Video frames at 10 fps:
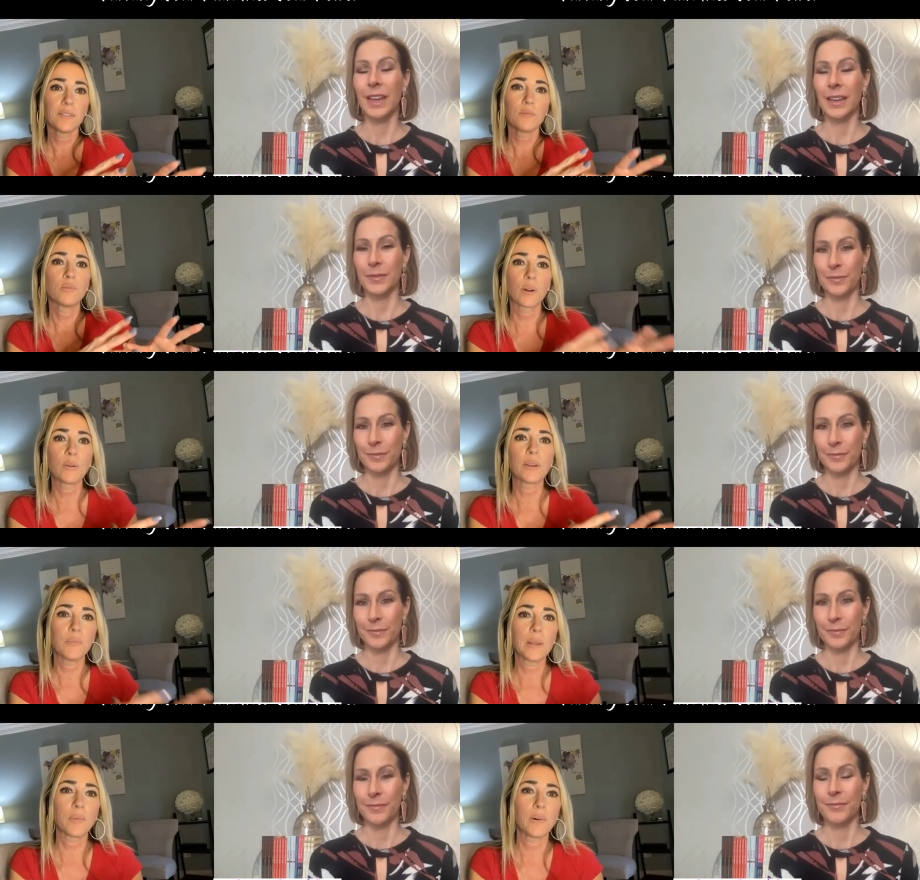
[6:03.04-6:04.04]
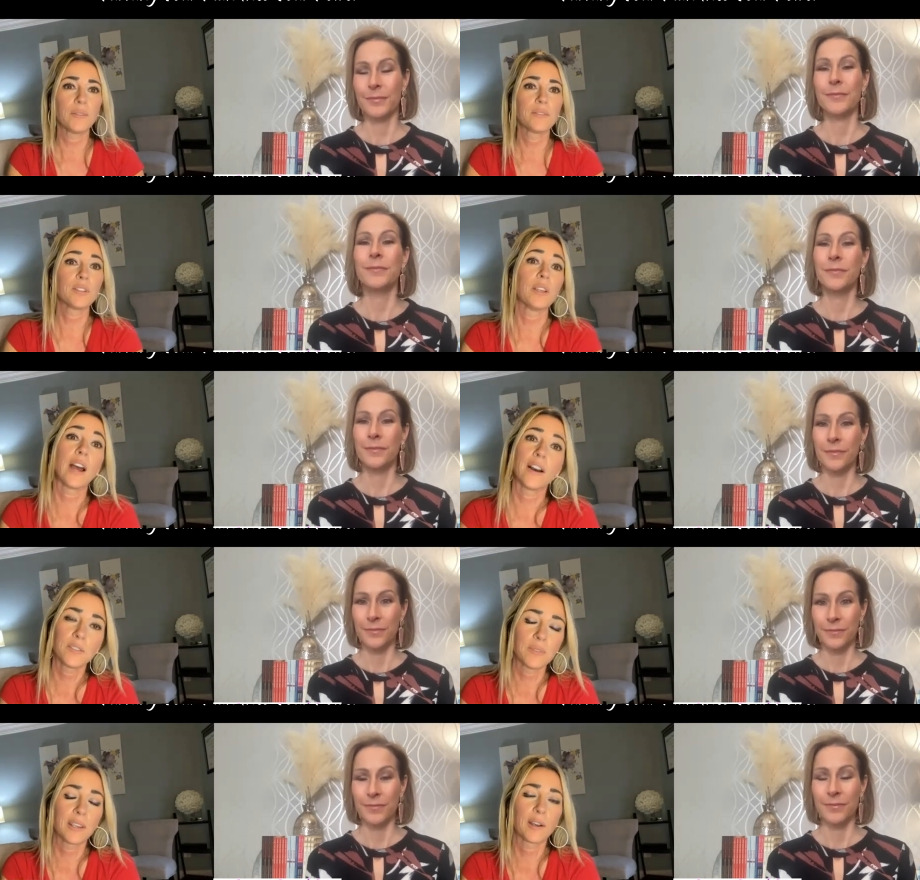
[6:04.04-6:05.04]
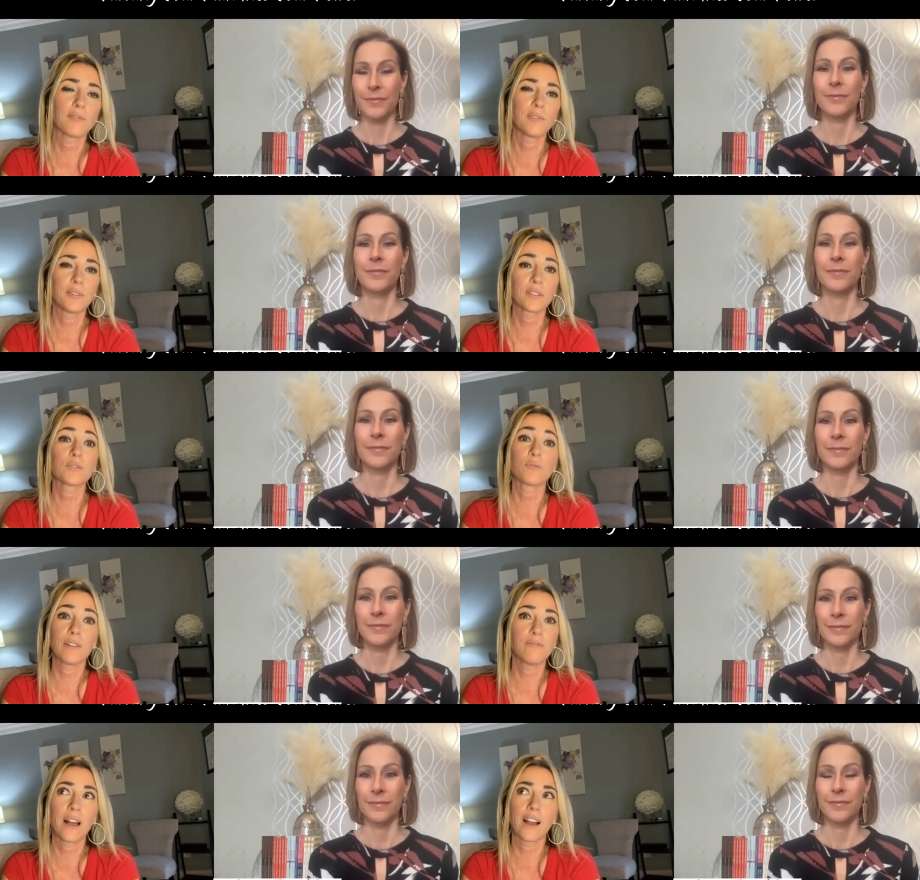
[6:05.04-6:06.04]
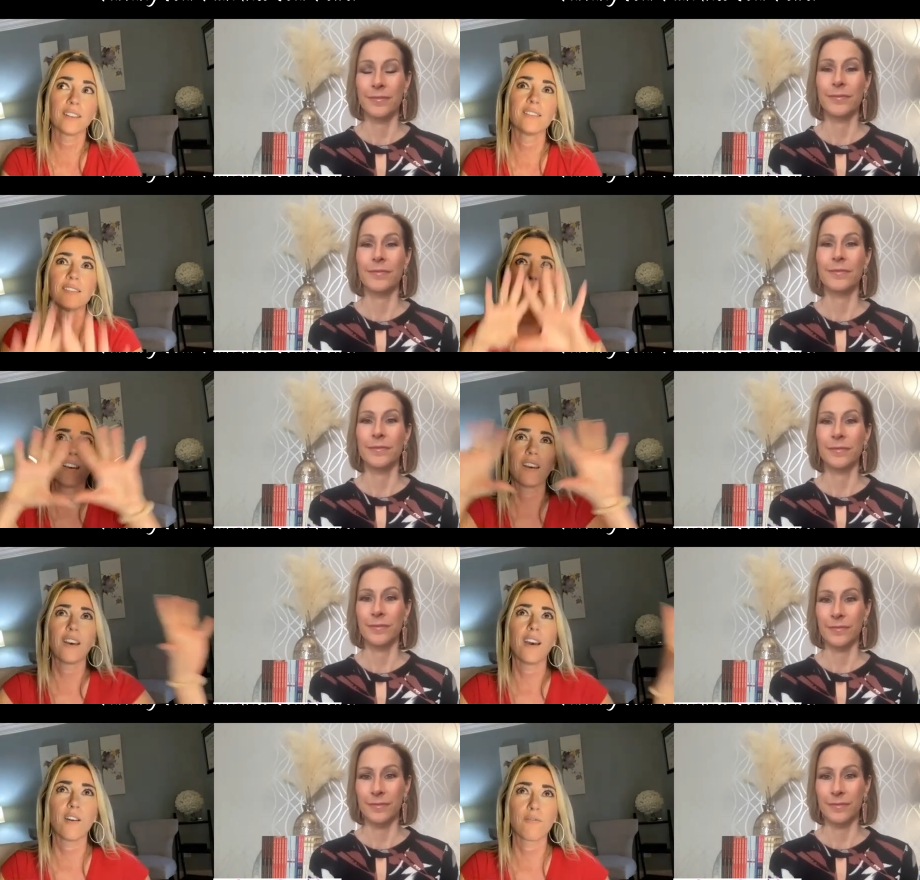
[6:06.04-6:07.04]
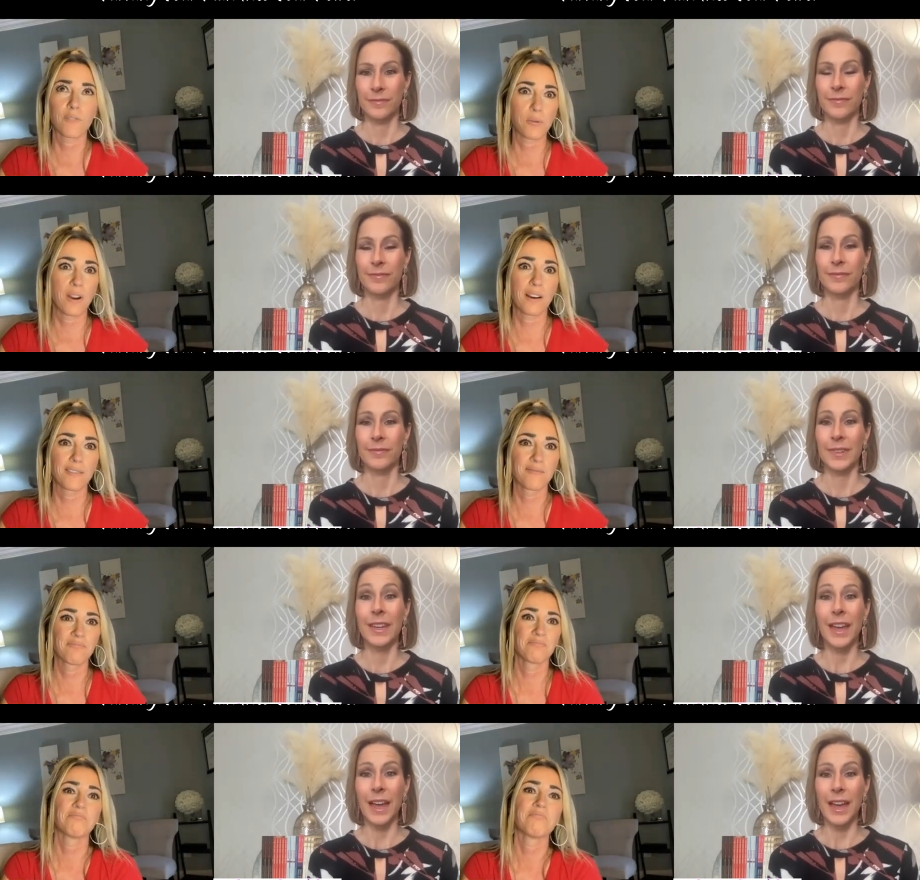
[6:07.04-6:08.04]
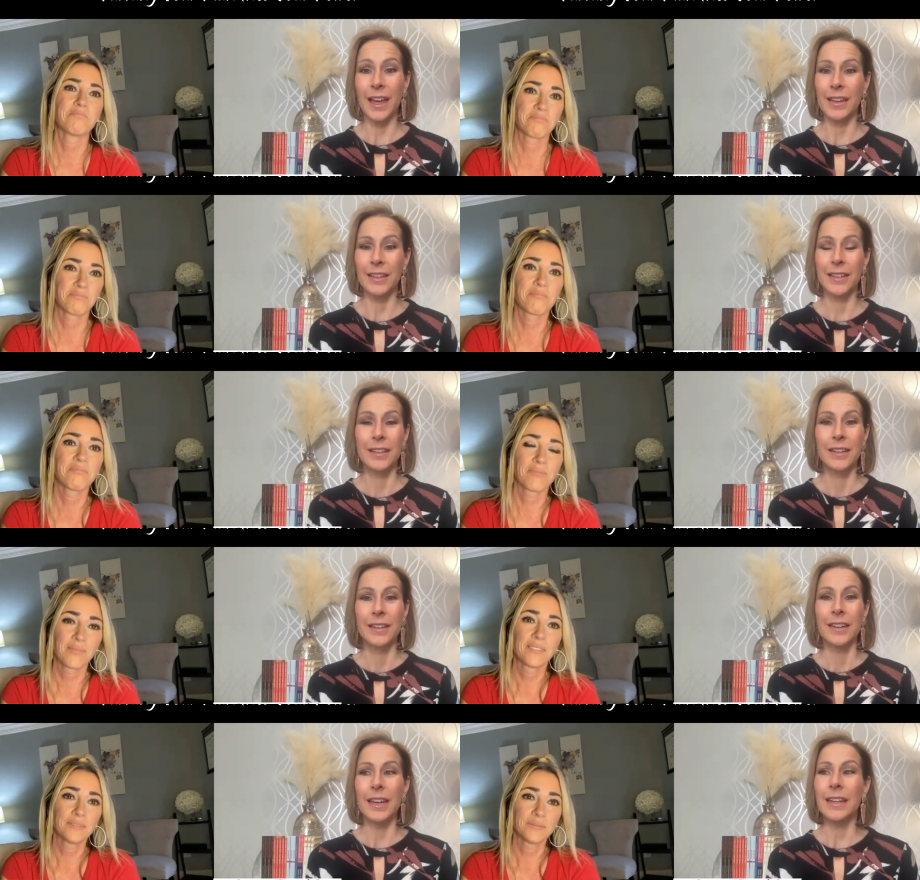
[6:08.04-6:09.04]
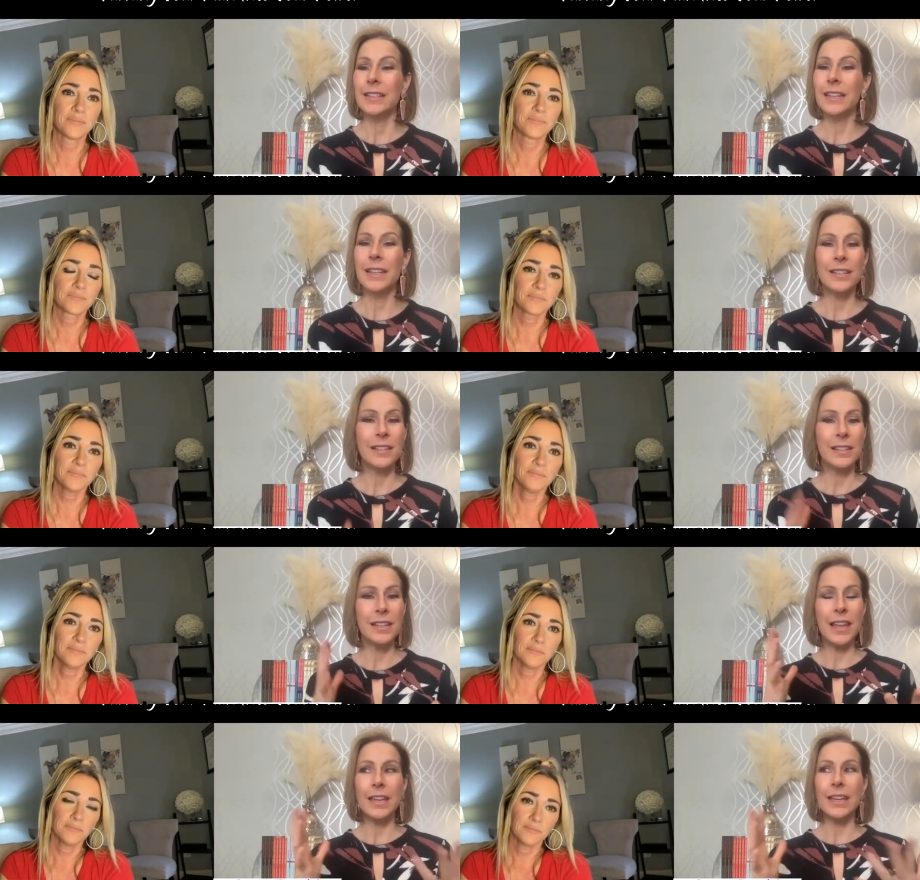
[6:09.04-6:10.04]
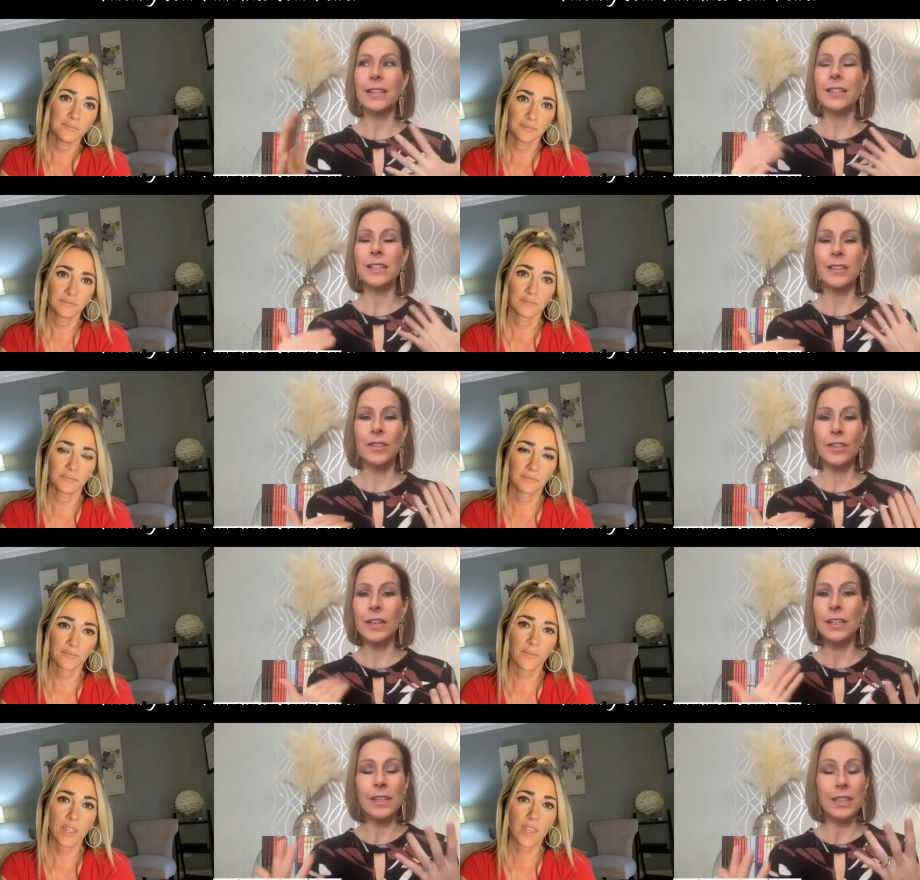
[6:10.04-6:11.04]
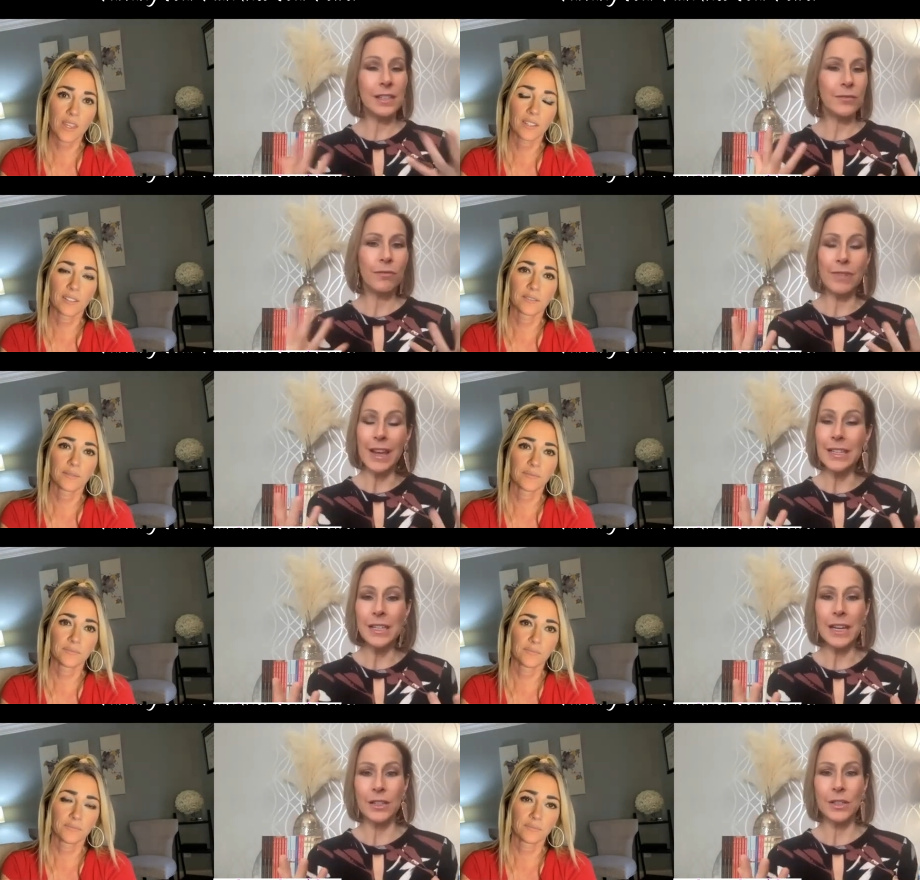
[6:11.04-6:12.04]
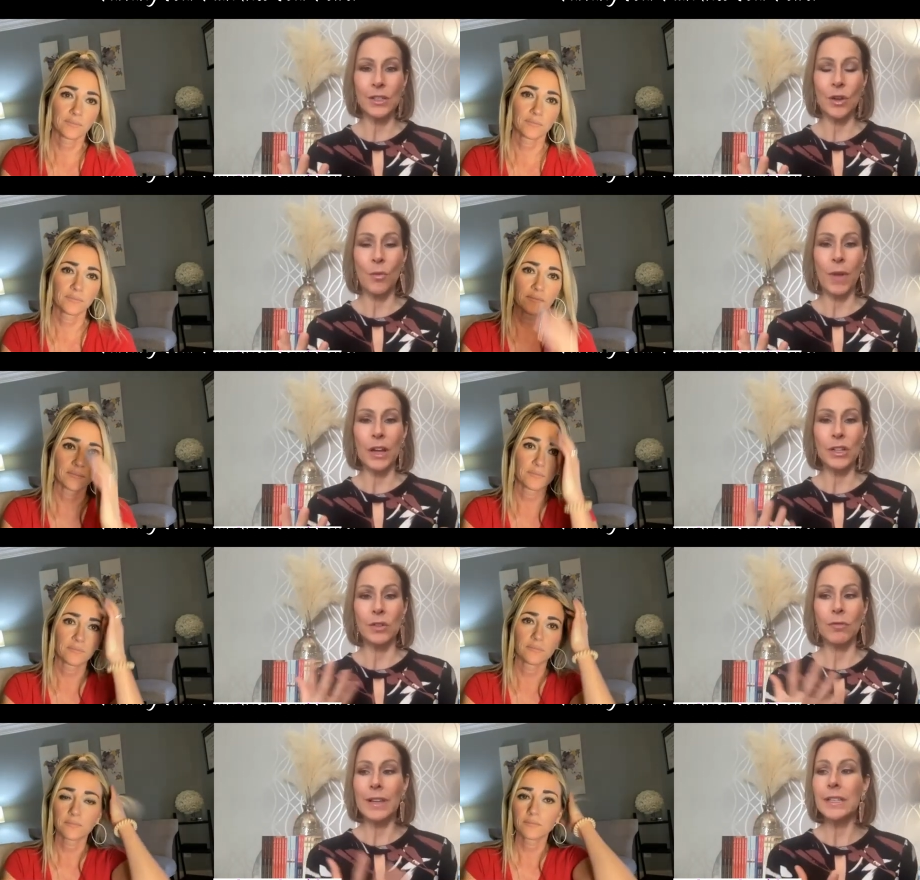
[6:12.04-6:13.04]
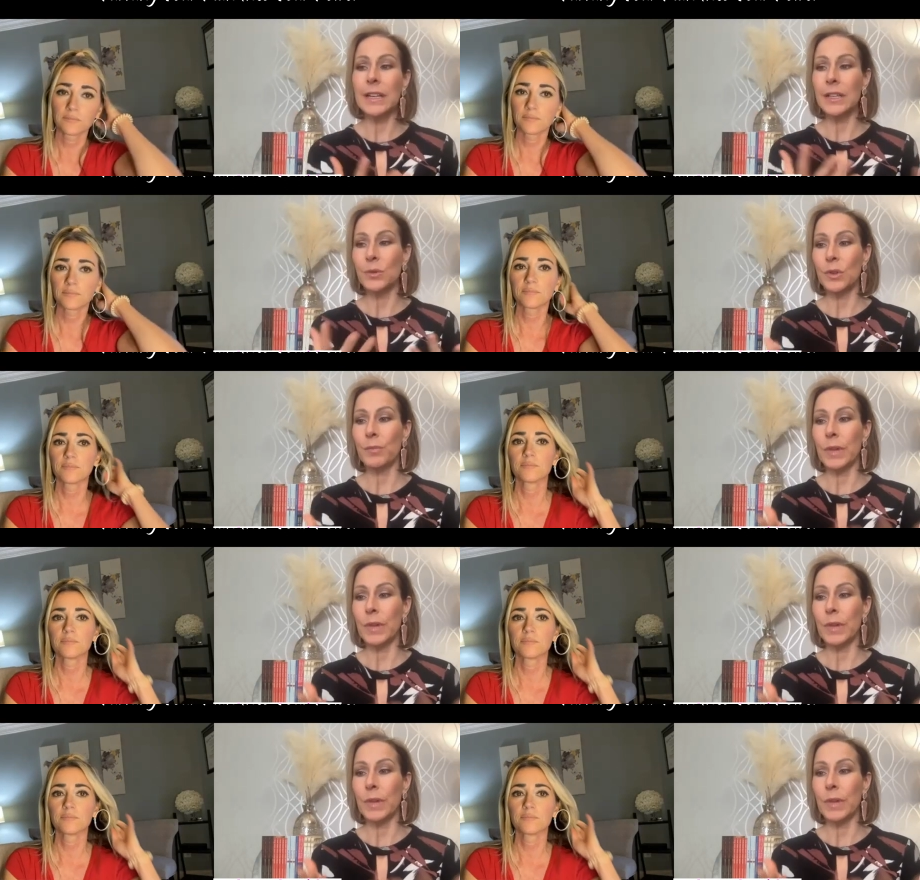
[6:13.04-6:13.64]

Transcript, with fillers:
Speaker 1: broken people. So you have to be careful. There's red flags everywhere.
Speaker 2: Yeah and it's like it's it, this resonates so much it resonates with